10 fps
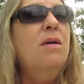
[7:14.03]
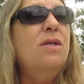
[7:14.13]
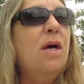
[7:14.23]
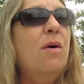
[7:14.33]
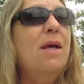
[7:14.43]

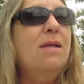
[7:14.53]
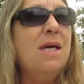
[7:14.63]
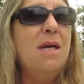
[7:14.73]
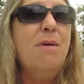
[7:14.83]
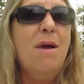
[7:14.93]
So it's
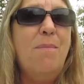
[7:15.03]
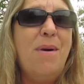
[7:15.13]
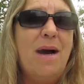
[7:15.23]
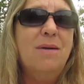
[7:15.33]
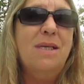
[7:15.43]
going to be
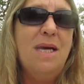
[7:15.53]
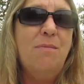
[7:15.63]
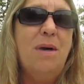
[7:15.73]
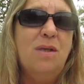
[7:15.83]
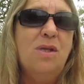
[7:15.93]
about
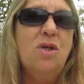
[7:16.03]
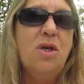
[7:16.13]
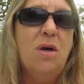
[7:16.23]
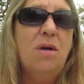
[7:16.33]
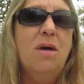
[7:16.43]
10 bucks a
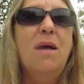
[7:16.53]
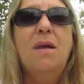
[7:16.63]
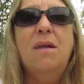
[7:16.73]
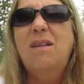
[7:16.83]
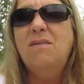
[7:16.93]
shirt,
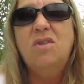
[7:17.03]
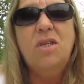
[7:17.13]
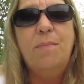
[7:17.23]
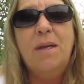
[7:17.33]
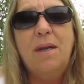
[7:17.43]
including
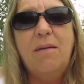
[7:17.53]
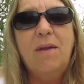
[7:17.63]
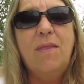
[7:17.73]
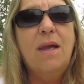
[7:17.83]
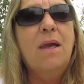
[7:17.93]
shipping and
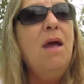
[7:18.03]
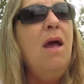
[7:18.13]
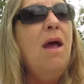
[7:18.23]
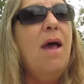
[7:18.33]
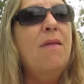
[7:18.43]
everything.
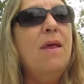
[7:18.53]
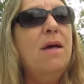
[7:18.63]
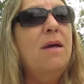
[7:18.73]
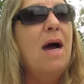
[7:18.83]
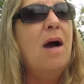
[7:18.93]
And
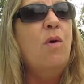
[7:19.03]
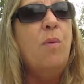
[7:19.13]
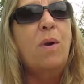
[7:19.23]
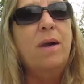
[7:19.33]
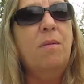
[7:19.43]
then I will
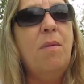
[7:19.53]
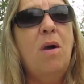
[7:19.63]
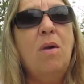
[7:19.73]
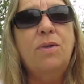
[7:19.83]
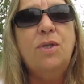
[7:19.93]
bring them
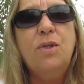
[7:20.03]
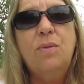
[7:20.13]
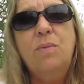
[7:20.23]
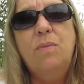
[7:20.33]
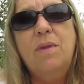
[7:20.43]
all
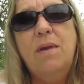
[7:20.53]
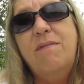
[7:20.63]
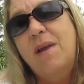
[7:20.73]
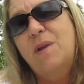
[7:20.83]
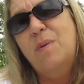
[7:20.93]
to the
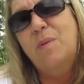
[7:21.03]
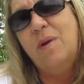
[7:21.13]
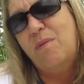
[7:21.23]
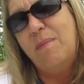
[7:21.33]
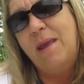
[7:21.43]
event
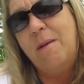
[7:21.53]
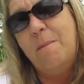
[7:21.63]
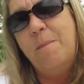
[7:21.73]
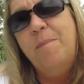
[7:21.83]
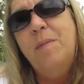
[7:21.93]
with me.
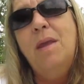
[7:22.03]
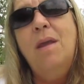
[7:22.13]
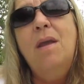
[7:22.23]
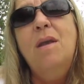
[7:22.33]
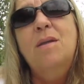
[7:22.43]

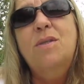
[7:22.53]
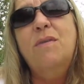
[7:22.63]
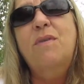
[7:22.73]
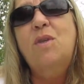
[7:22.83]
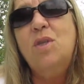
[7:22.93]
So
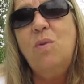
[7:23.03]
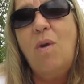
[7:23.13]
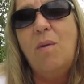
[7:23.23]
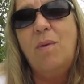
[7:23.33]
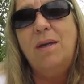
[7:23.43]
if you do
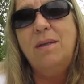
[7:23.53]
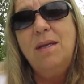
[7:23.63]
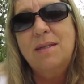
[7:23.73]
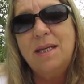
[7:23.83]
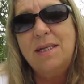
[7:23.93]
want one,
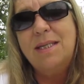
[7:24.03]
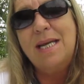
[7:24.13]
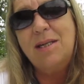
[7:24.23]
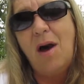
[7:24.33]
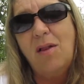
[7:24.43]
send
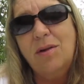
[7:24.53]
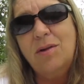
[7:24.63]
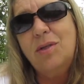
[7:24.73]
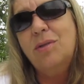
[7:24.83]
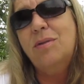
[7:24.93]

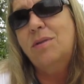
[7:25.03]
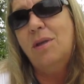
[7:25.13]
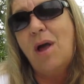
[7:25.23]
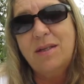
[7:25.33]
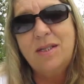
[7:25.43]
$10 to
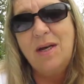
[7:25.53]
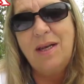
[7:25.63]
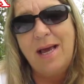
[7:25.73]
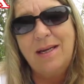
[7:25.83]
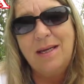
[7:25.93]
Lost
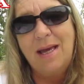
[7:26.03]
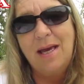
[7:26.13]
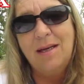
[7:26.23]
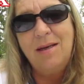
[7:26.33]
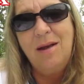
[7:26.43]
on Land
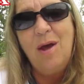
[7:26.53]
again,